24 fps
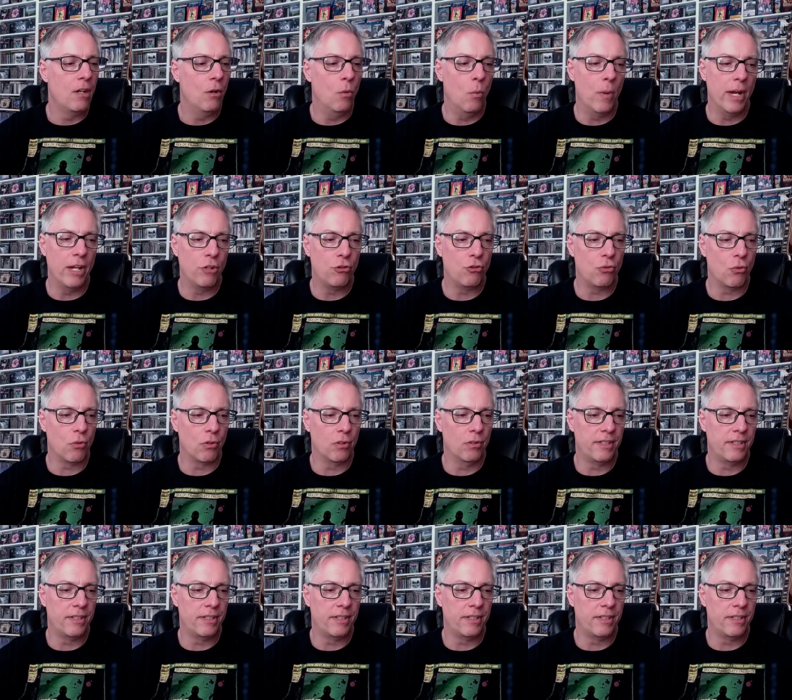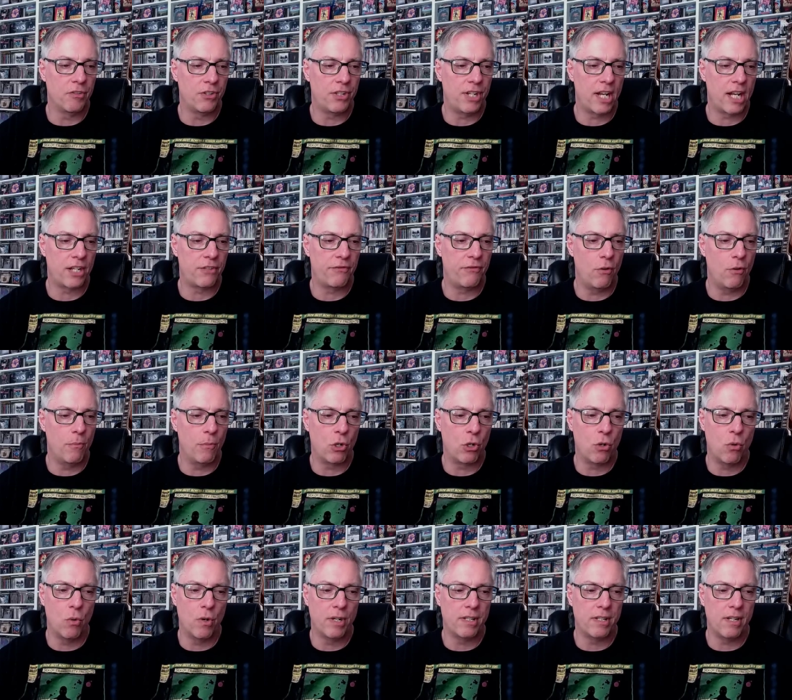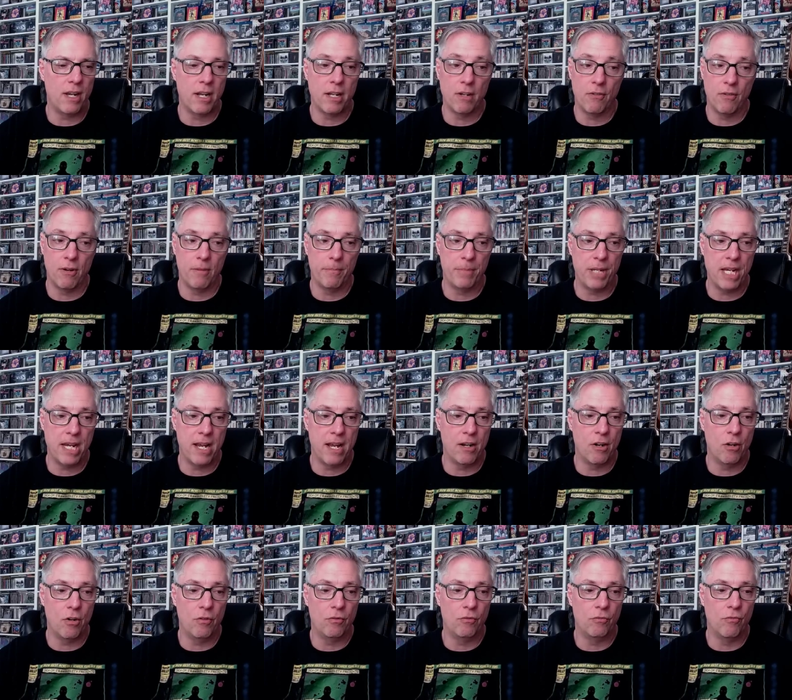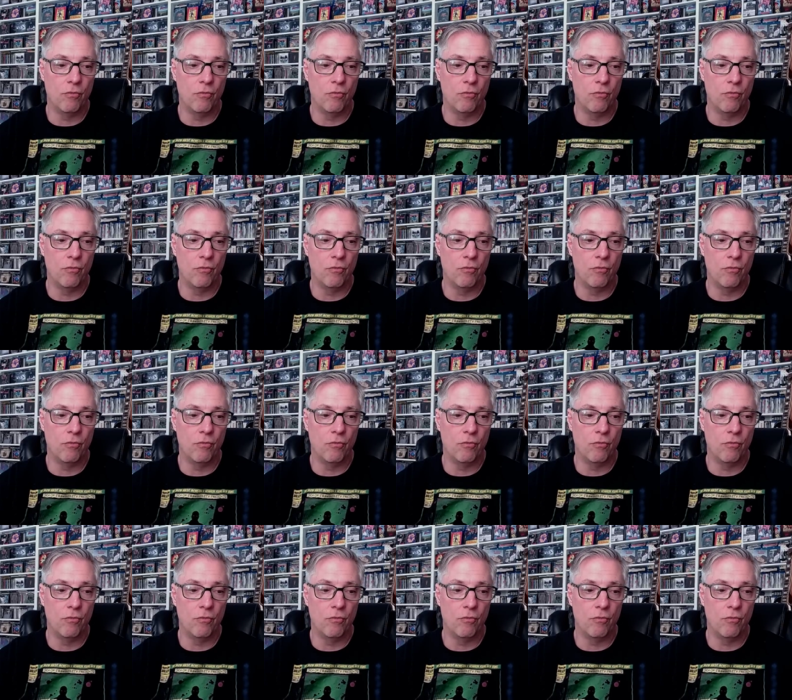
Wayne Shorter on tenor saxophone, McCoy Tyner on piano,